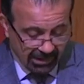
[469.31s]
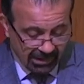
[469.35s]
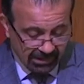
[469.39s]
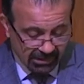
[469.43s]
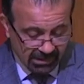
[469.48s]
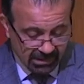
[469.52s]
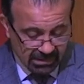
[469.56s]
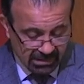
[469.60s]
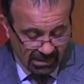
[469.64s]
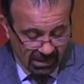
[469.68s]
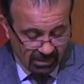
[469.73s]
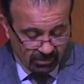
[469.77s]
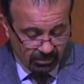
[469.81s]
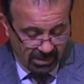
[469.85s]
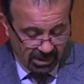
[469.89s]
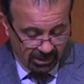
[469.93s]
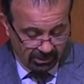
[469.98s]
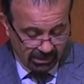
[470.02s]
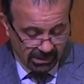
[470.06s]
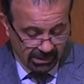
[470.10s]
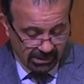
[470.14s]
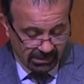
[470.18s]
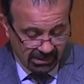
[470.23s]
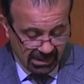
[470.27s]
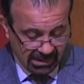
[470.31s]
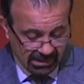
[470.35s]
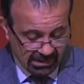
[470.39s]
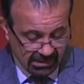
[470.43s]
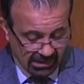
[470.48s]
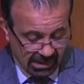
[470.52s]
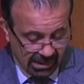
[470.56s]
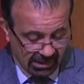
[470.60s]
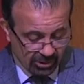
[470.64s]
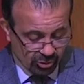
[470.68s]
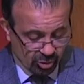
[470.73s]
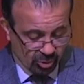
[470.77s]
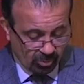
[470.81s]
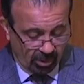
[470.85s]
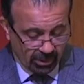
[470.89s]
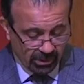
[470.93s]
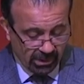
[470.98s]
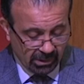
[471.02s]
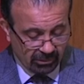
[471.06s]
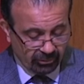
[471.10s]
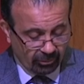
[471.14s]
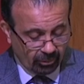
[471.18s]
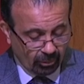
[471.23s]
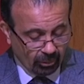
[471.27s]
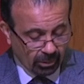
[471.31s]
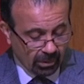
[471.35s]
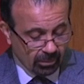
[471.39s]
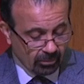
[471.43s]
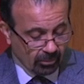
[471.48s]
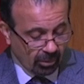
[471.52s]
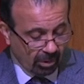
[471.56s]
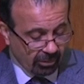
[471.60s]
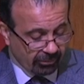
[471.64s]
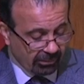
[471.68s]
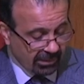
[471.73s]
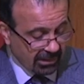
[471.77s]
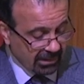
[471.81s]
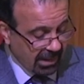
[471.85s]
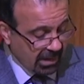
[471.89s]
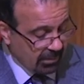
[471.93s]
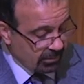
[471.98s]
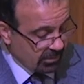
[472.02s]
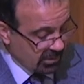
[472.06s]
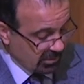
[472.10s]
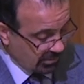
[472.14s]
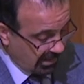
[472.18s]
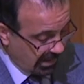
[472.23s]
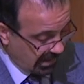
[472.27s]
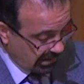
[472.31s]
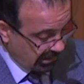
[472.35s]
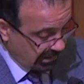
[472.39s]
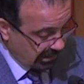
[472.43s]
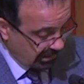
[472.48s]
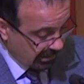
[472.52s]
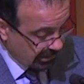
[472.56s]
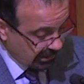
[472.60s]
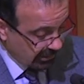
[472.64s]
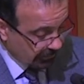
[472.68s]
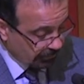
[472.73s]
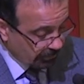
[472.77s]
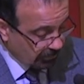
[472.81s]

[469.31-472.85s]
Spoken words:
in the same period as the hegemonic form of claims making.